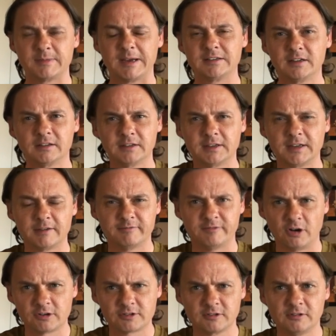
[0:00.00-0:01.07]
Basically, they have
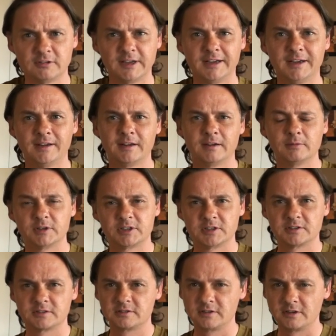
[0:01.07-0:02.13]
Vauxhall, which
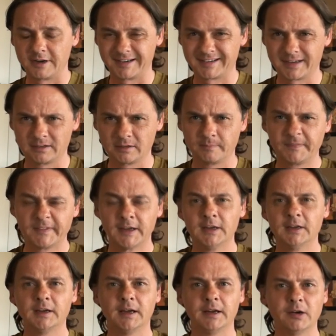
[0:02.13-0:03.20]
is United Kingdom,
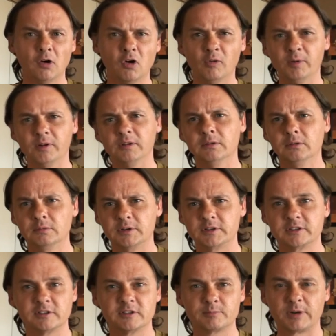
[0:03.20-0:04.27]
and Opel,
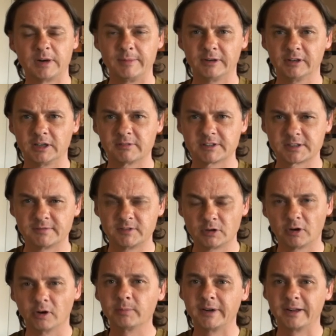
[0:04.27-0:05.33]
which is primarily the rest of
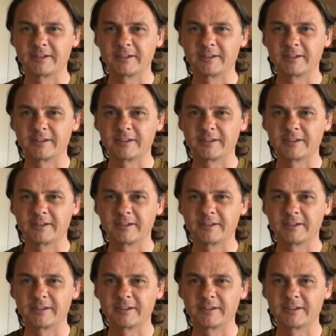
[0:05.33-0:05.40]
Europe.